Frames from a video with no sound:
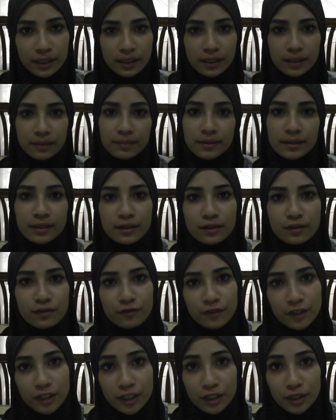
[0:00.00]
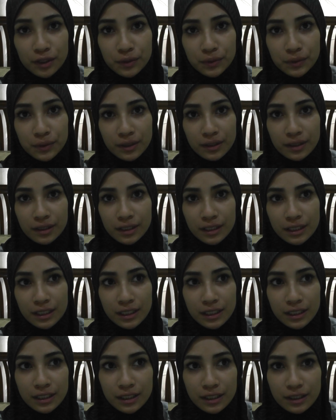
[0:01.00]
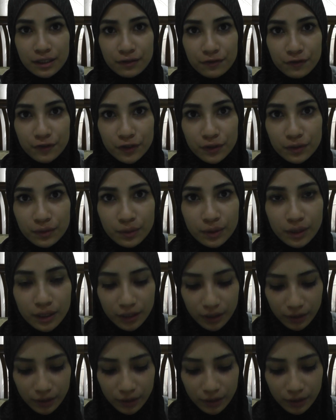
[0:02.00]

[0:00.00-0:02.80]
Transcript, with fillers: I mean like video view